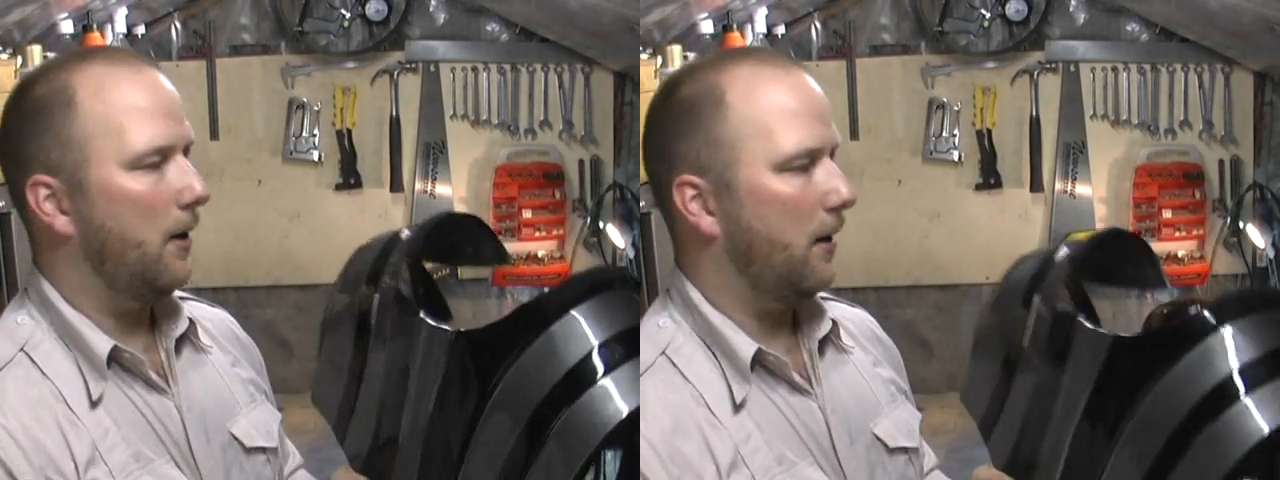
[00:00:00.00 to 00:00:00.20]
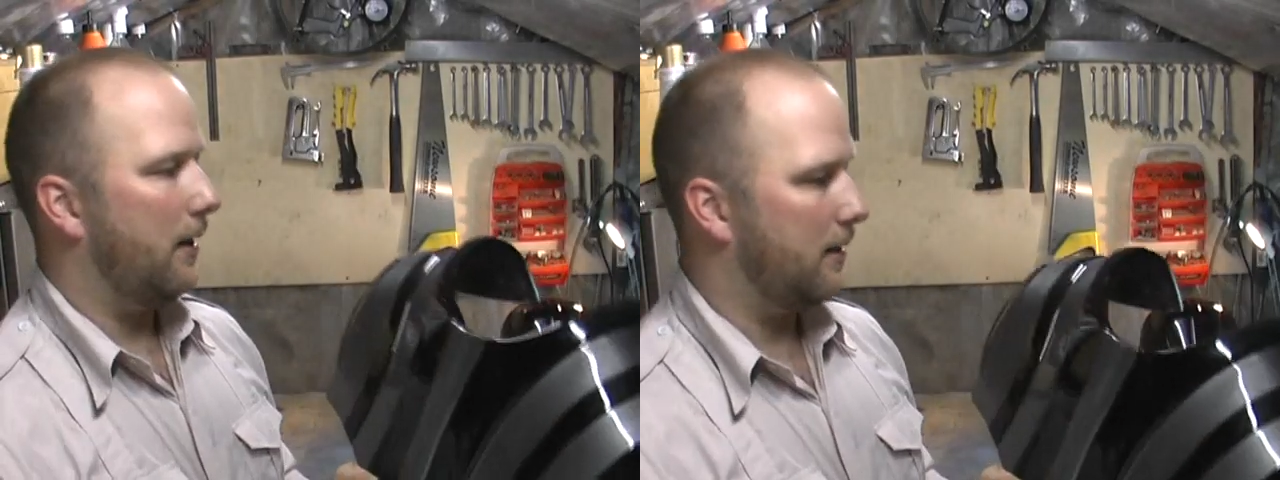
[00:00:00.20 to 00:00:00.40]

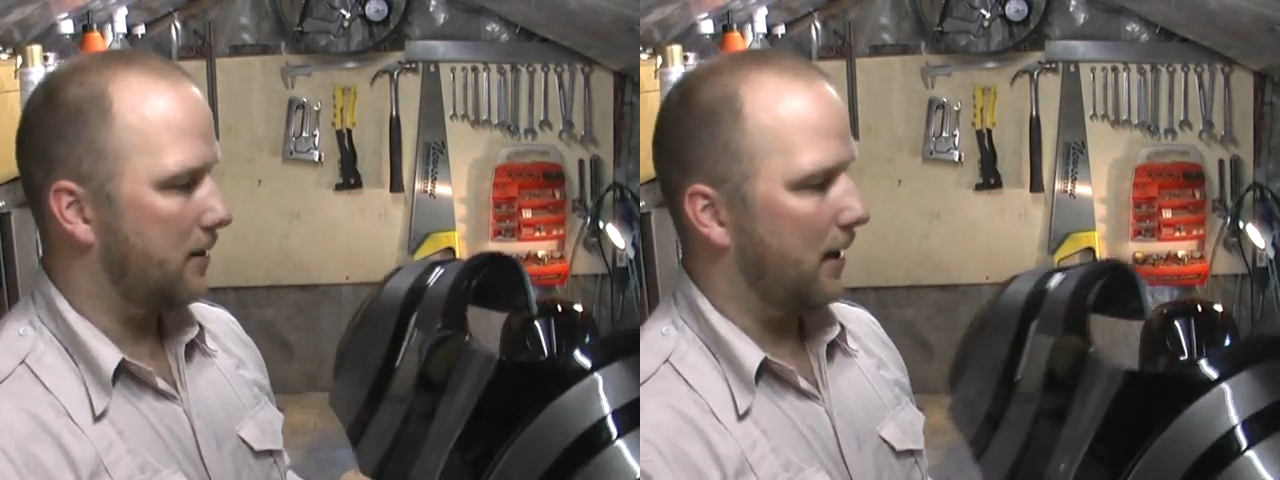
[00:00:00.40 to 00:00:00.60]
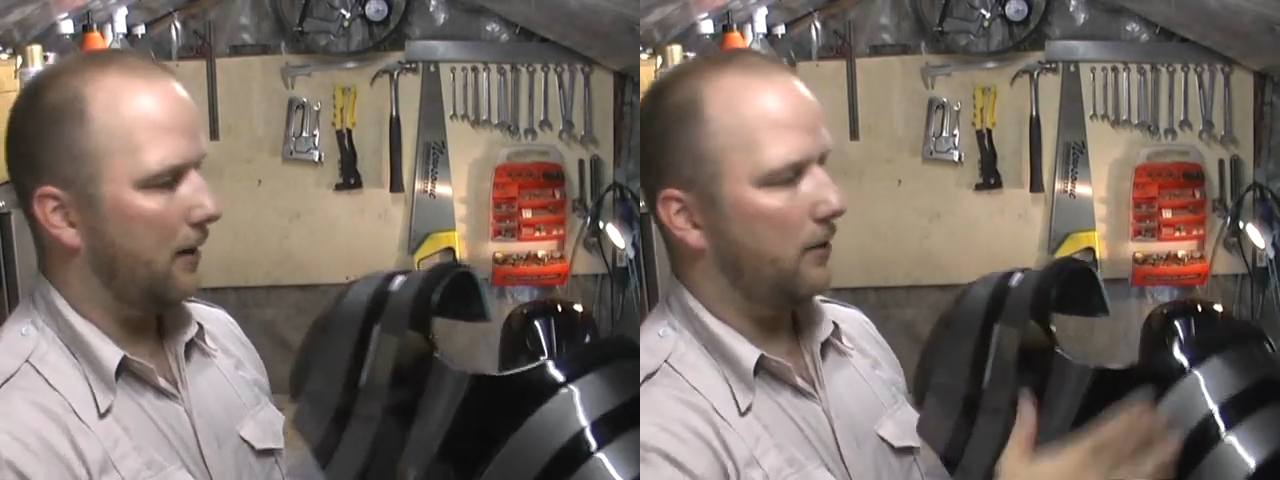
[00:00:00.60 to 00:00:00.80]
I
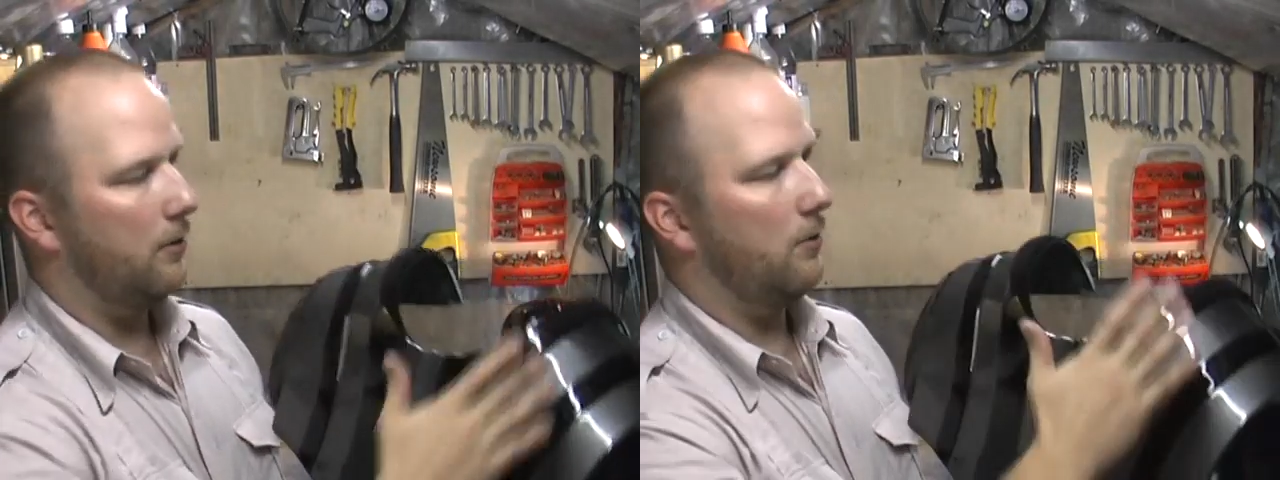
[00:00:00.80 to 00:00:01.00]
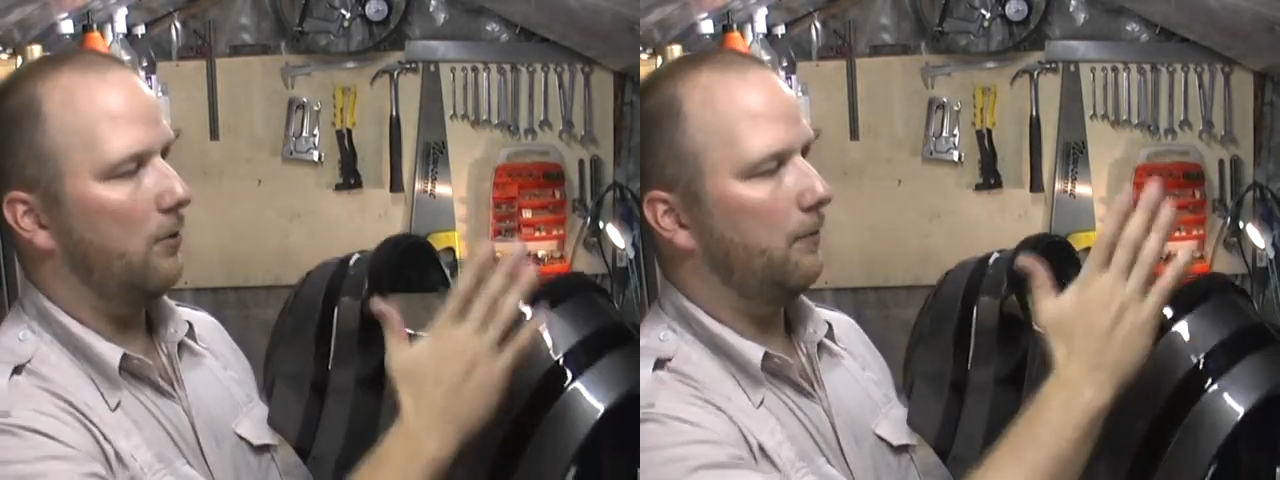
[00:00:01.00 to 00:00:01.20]
decided
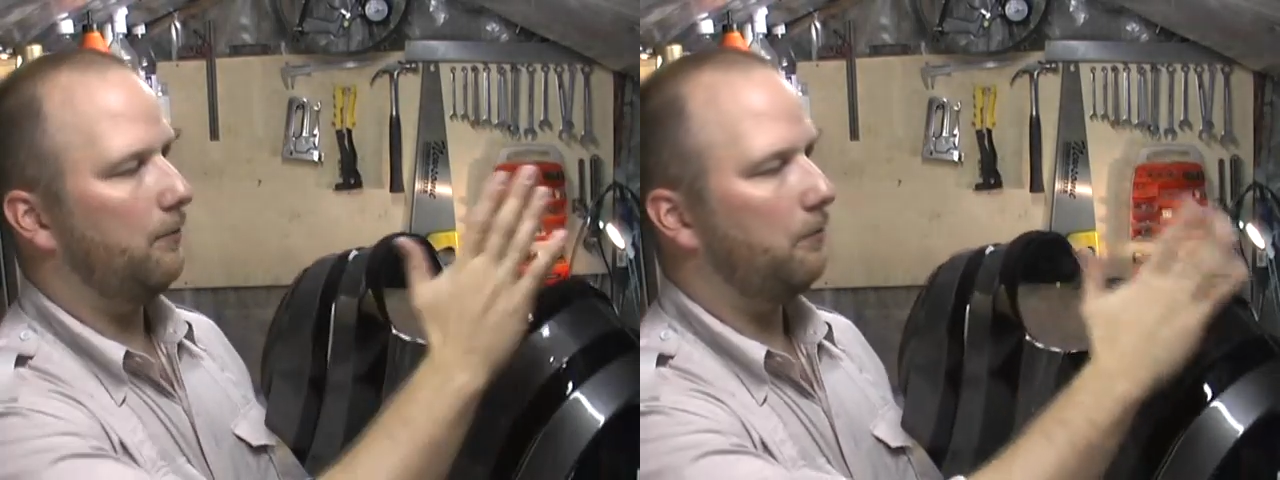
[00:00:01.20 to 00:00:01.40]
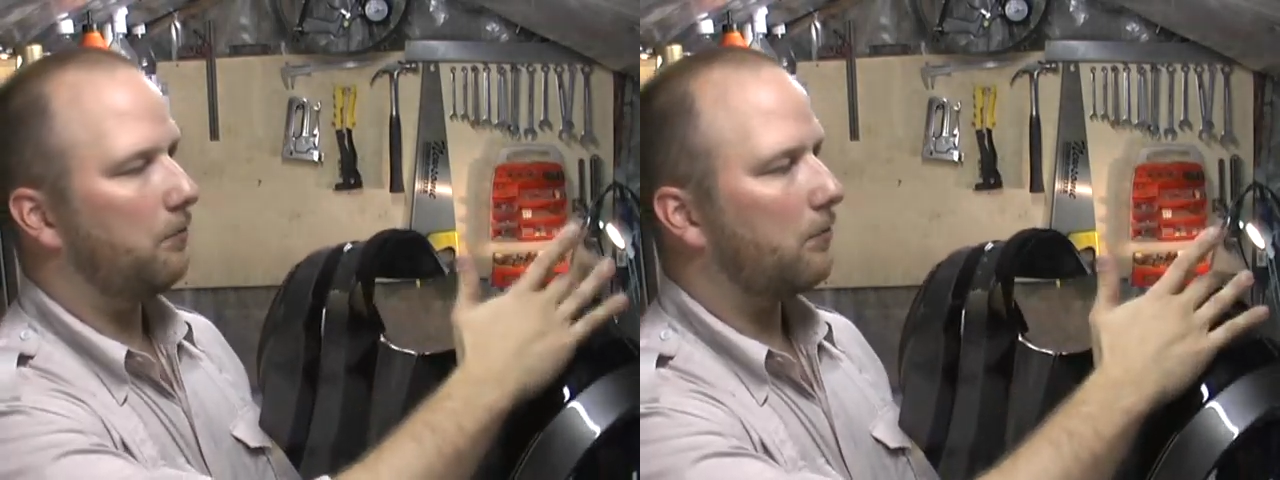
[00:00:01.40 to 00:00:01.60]
to
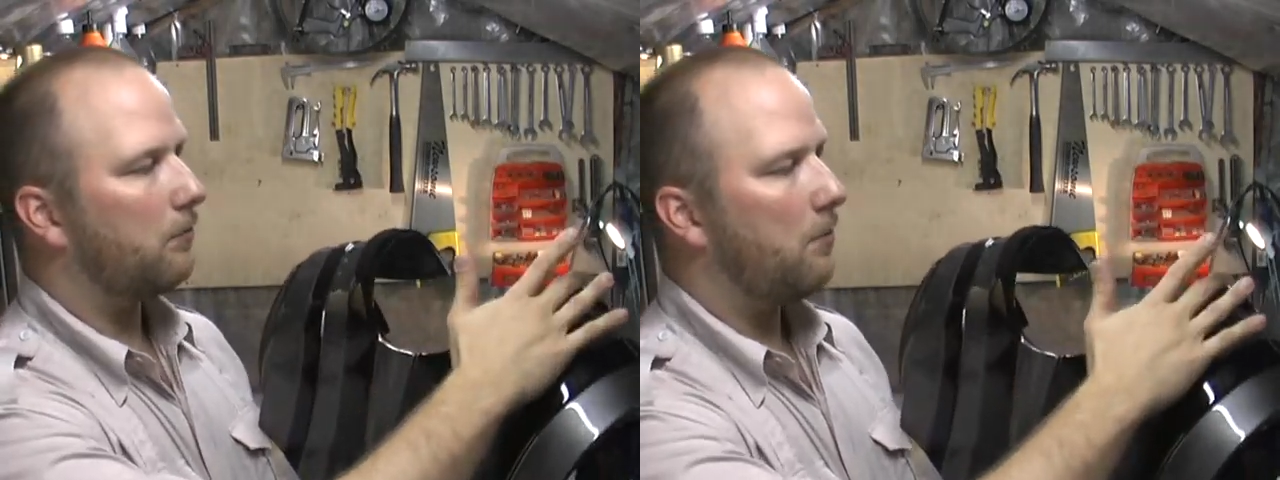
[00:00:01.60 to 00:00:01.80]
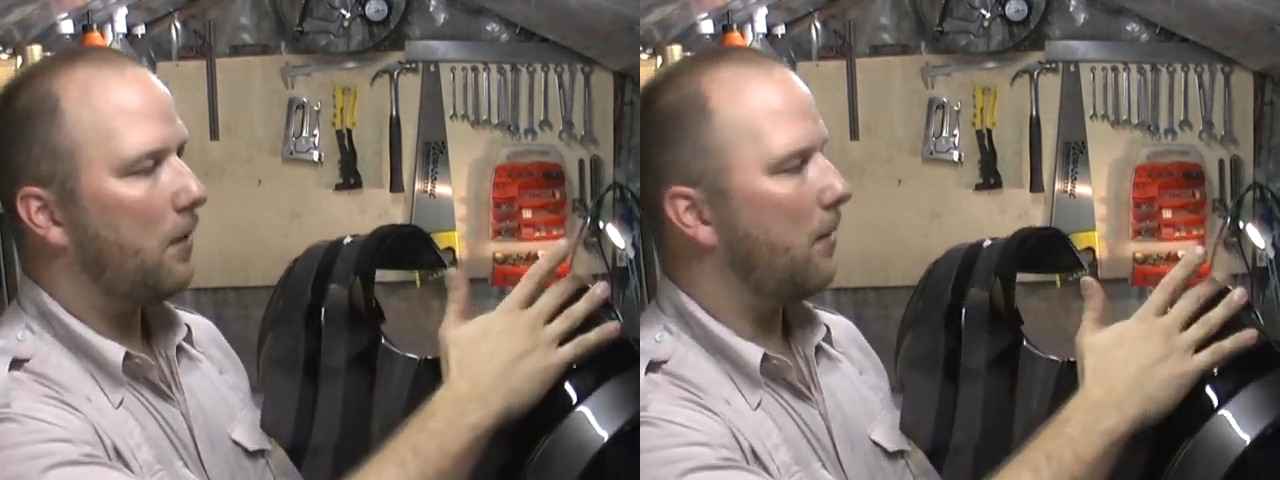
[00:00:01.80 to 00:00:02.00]

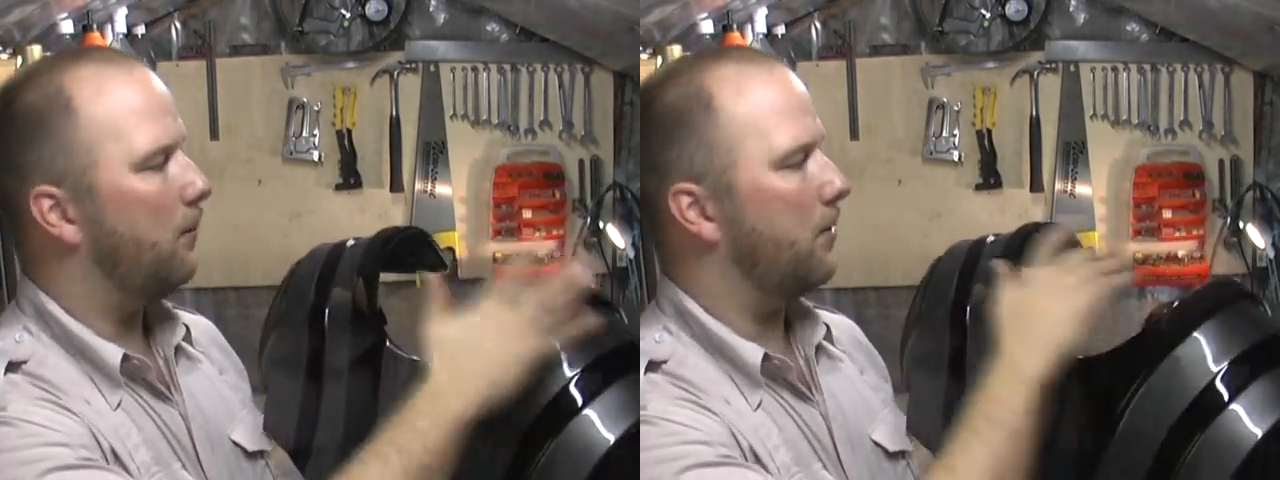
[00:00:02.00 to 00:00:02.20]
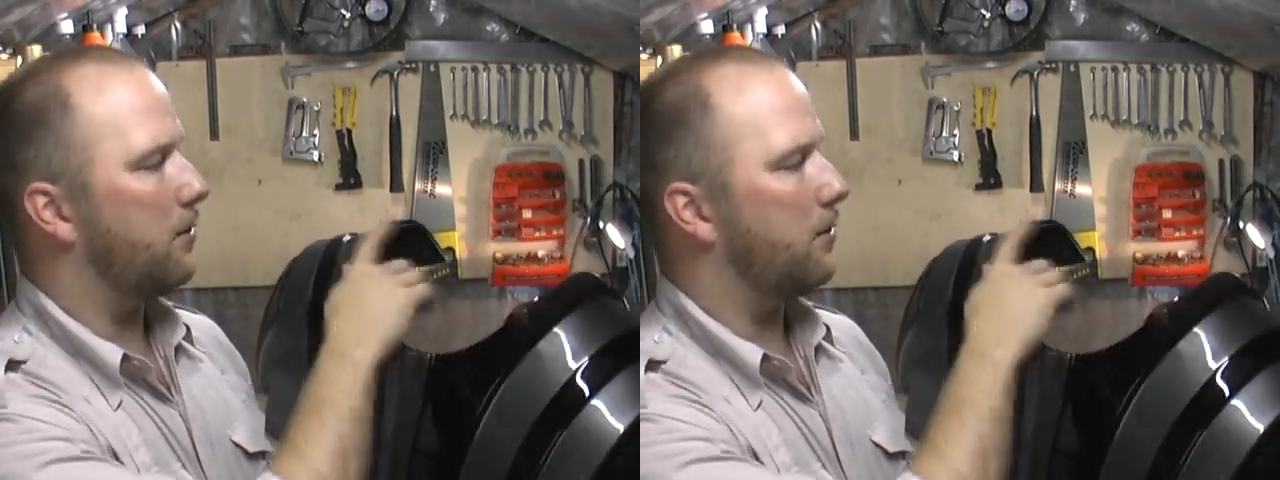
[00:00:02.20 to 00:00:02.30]
put